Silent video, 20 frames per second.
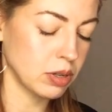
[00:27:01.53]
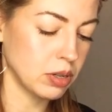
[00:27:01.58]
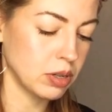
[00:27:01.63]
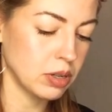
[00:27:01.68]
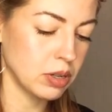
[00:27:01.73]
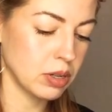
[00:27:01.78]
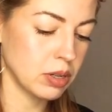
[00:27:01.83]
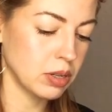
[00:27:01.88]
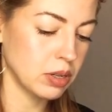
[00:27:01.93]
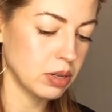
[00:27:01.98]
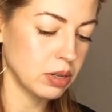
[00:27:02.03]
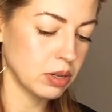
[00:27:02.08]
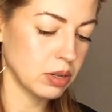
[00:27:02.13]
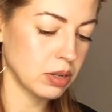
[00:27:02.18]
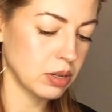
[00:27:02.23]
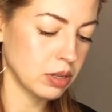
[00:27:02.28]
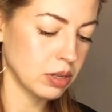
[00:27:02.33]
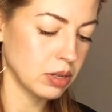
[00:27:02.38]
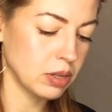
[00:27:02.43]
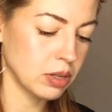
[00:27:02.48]

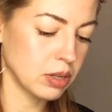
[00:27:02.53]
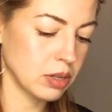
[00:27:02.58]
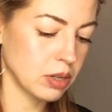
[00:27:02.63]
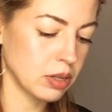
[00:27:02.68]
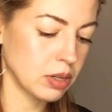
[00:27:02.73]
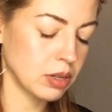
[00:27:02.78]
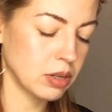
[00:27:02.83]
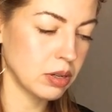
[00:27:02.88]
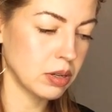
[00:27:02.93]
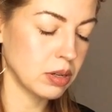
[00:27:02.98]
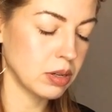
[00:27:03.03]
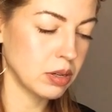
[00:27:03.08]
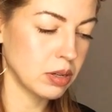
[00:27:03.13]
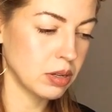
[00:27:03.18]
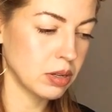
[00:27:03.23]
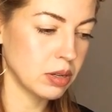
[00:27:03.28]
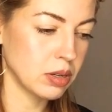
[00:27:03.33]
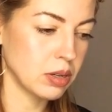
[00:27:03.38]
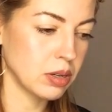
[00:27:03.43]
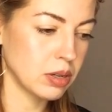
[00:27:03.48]

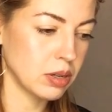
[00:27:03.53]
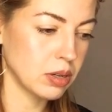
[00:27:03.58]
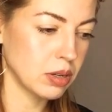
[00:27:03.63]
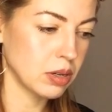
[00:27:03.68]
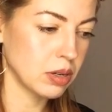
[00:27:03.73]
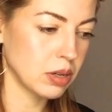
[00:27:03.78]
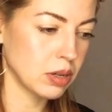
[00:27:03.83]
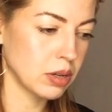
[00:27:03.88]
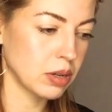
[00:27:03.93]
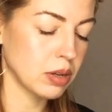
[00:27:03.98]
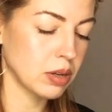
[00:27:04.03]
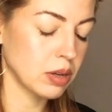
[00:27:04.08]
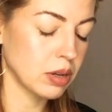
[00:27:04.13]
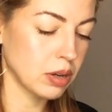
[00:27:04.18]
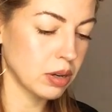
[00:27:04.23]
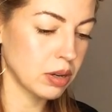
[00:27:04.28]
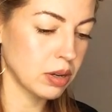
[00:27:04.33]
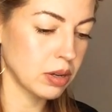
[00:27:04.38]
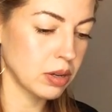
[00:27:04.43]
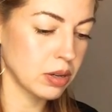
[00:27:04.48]

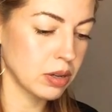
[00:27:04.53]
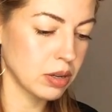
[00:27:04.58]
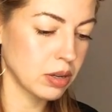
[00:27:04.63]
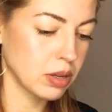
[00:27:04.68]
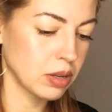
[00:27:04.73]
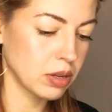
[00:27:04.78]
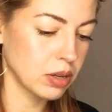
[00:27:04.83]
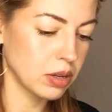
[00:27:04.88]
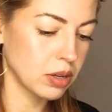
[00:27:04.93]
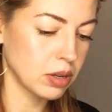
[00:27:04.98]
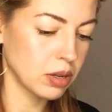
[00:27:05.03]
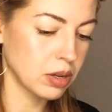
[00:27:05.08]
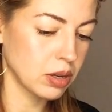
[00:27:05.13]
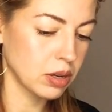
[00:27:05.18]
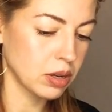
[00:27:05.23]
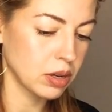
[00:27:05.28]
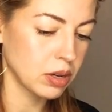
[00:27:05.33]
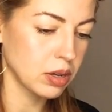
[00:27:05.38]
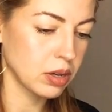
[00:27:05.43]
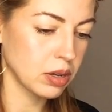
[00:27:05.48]

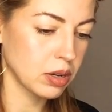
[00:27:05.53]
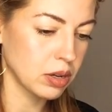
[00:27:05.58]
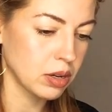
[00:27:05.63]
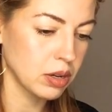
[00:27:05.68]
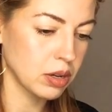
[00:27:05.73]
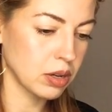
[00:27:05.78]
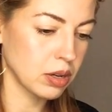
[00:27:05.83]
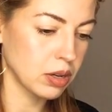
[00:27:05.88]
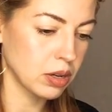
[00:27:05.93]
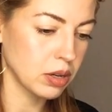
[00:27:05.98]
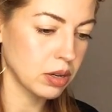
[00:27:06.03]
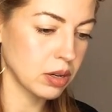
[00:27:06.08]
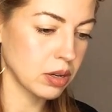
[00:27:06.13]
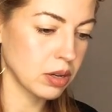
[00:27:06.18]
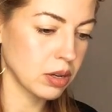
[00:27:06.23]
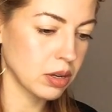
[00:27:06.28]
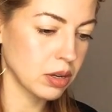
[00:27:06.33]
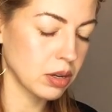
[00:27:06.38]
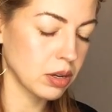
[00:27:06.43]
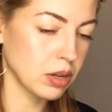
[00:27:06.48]

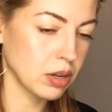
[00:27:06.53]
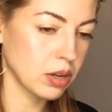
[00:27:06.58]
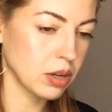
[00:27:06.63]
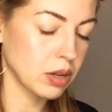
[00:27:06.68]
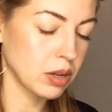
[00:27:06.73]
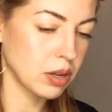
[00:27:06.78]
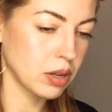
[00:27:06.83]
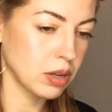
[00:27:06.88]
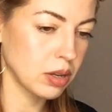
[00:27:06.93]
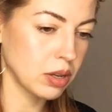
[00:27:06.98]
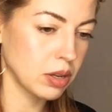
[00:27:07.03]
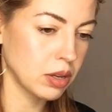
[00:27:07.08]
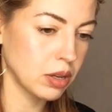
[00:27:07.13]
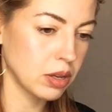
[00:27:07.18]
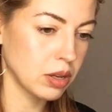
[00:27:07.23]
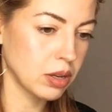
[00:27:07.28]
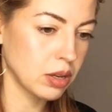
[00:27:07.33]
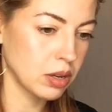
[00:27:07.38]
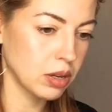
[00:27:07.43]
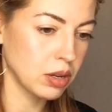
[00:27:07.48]

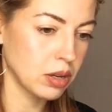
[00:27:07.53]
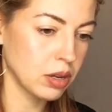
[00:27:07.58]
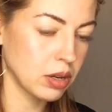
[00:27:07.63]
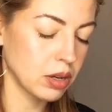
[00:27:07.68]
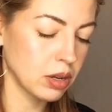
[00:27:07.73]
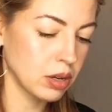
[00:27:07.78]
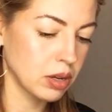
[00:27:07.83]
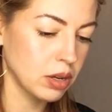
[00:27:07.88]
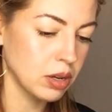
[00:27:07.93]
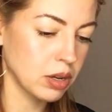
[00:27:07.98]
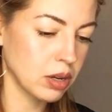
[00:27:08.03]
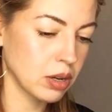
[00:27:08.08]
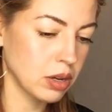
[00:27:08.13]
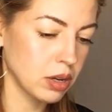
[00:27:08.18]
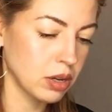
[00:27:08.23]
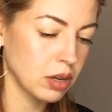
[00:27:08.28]
Nobody speaks.